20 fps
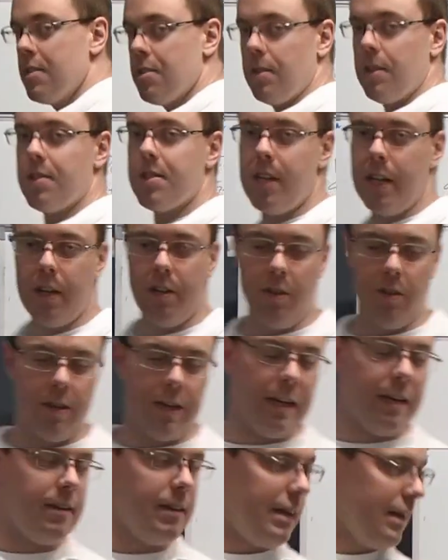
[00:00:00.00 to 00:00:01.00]
let's take a look
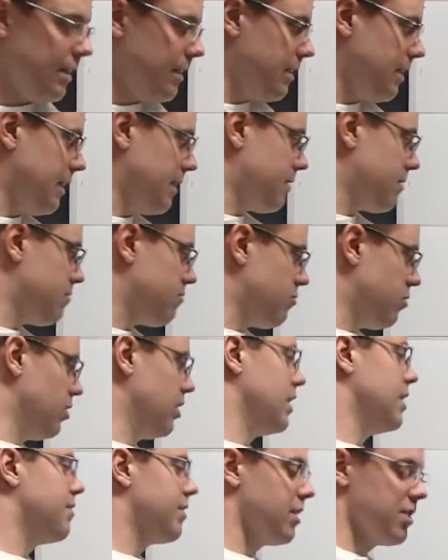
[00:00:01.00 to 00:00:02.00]
at
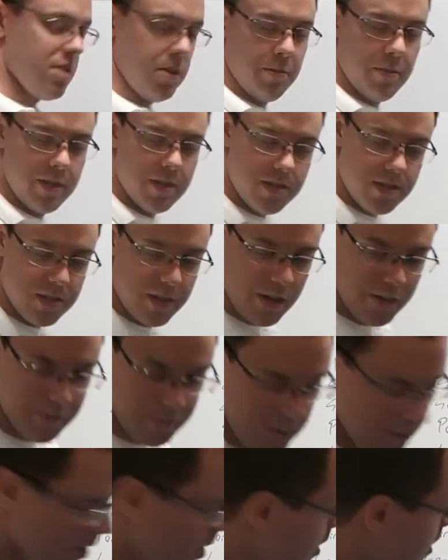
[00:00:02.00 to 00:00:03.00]
relieving some of this stuff.
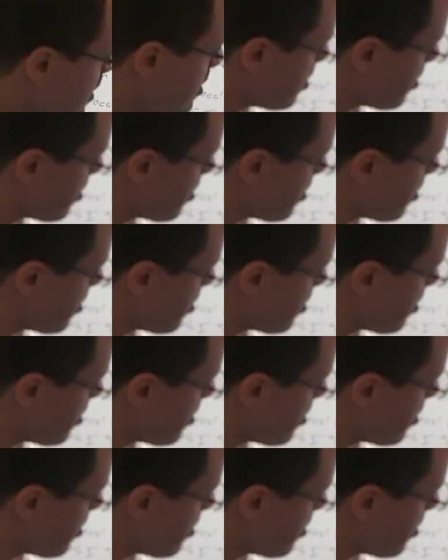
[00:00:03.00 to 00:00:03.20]
So